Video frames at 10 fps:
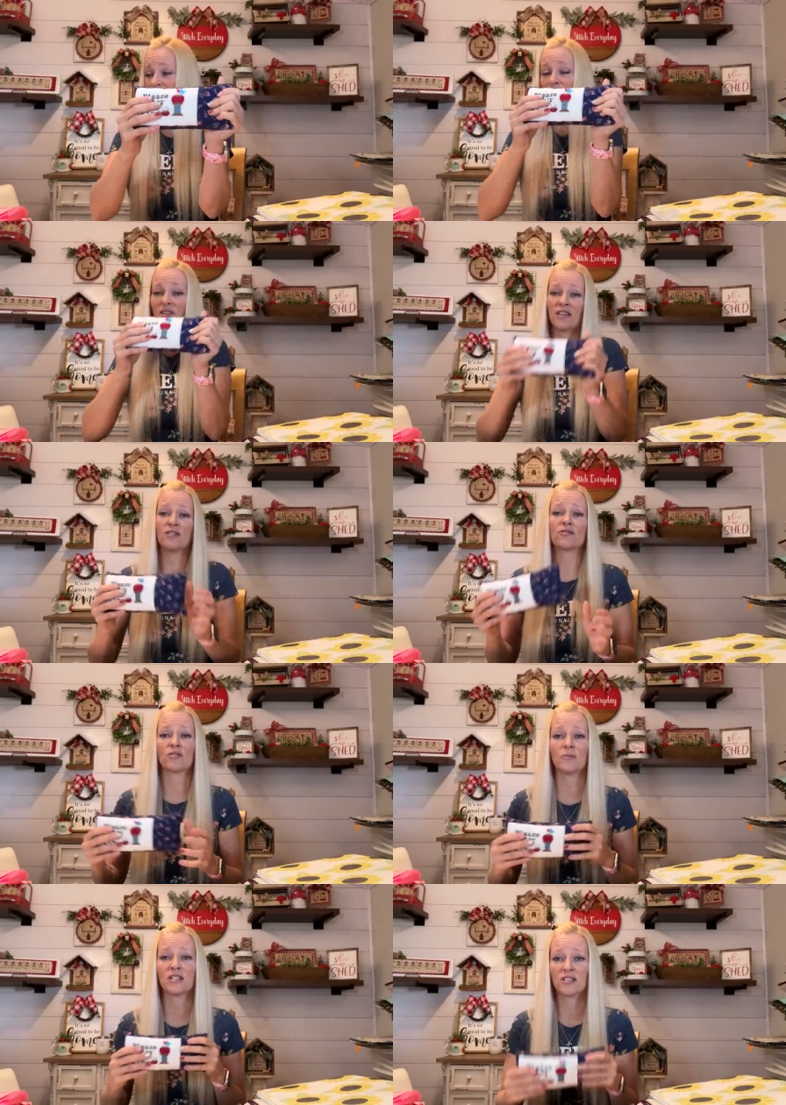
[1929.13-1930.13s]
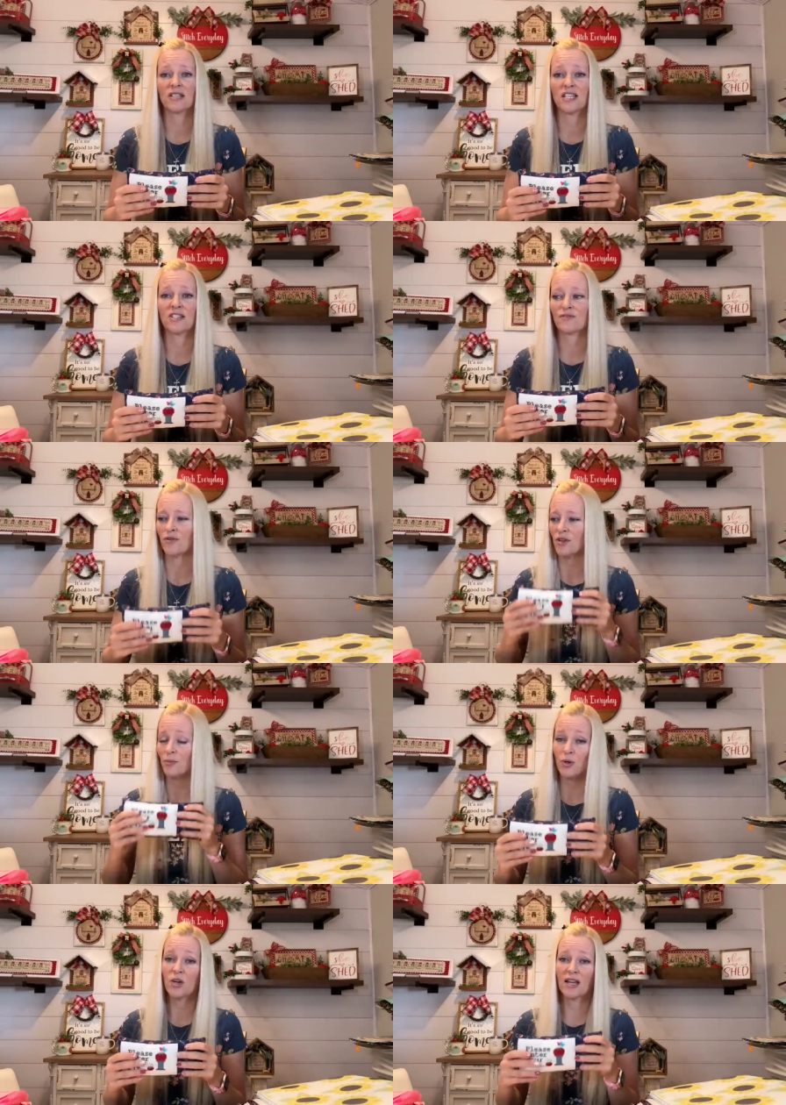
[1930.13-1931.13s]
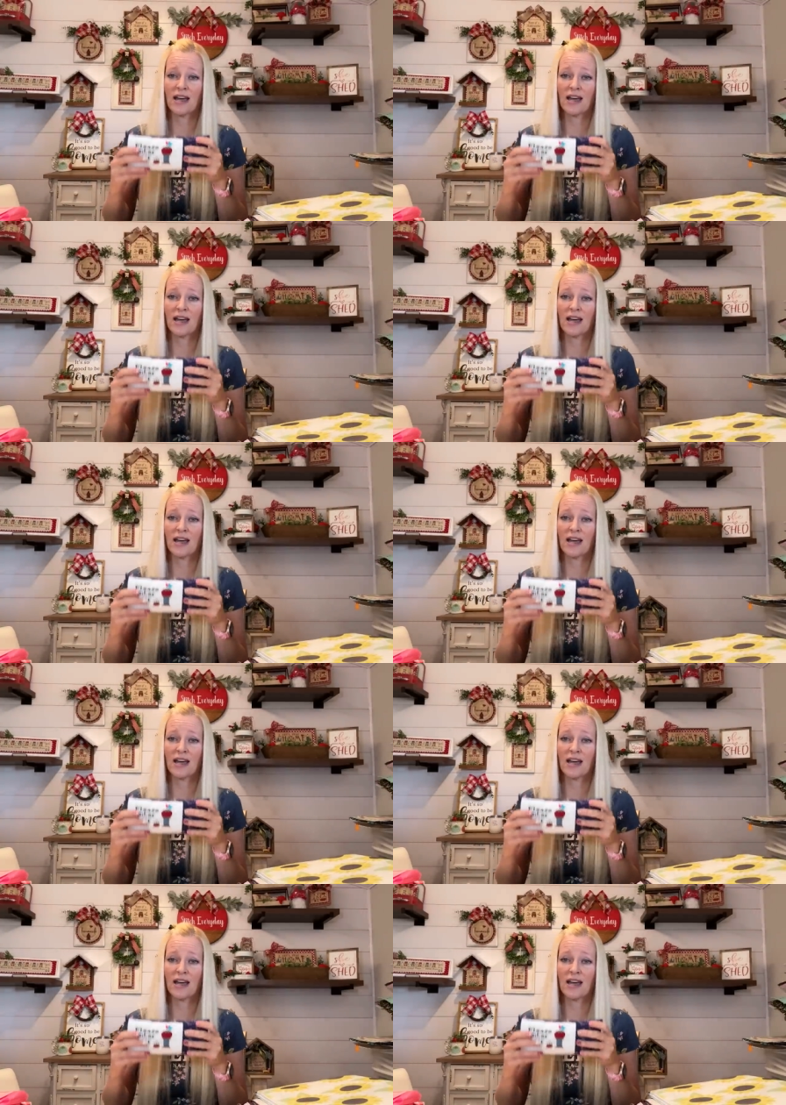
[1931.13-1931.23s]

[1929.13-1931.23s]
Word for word: So thank you so much, Denise, for the book